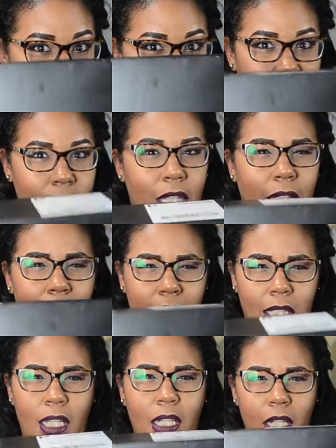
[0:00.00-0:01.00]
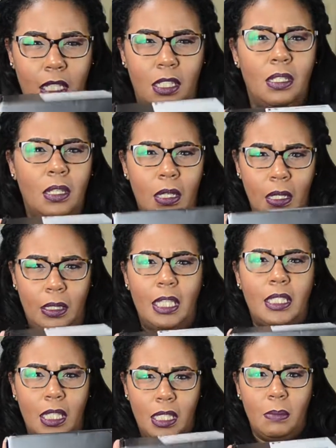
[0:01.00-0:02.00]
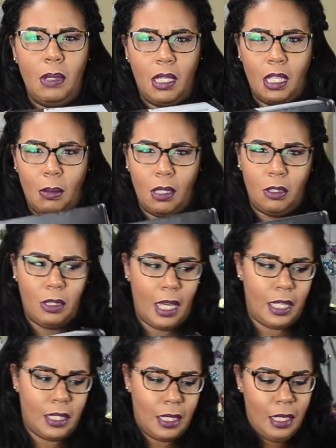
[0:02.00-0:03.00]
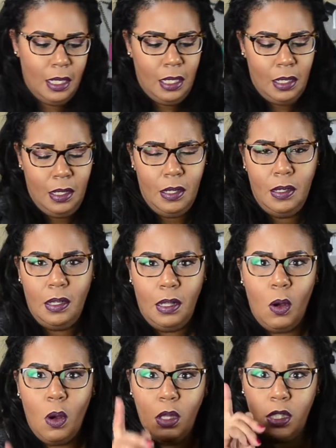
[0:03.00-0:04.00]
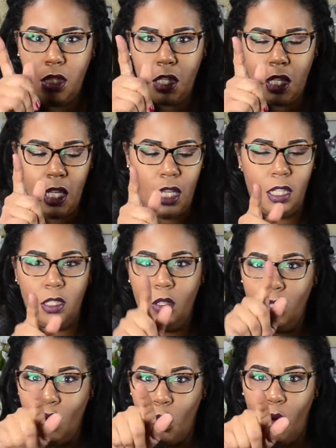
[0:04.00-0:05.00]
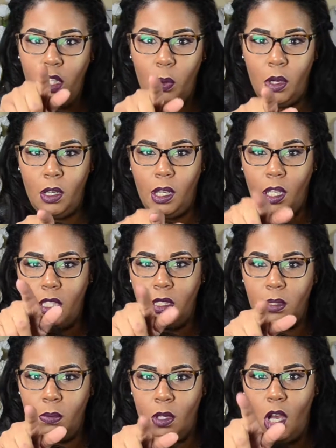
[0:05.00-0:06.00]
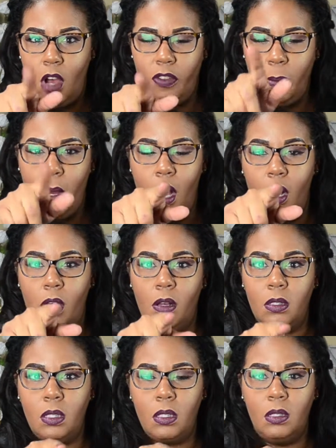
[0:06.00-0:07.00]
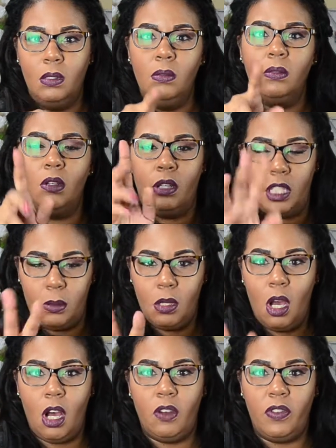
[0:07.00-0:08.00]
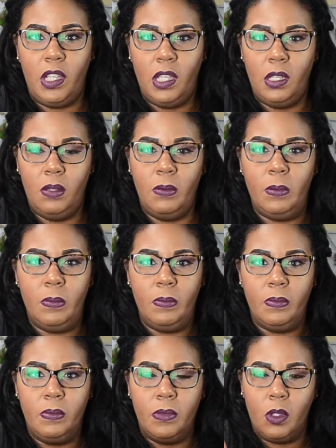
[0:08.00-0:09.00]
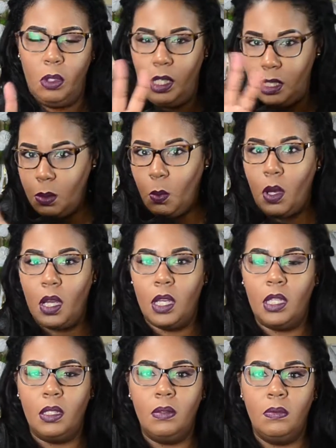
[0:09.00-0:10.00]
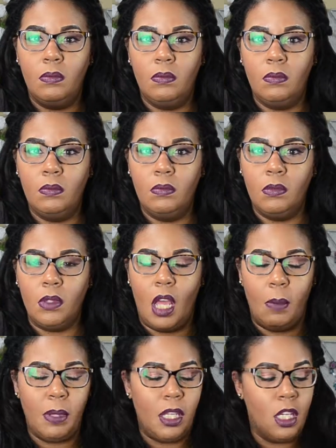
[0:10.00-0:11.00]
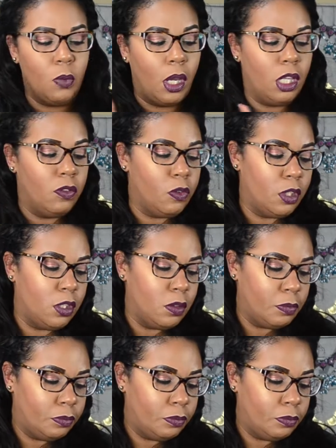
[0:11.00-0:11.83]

So just listen and listen to me. Come on, you guys. To the end. Don't go anywhere. Get some coffee. Pause. Go get some coffee. Go get some wine. I'll be here waiting for you.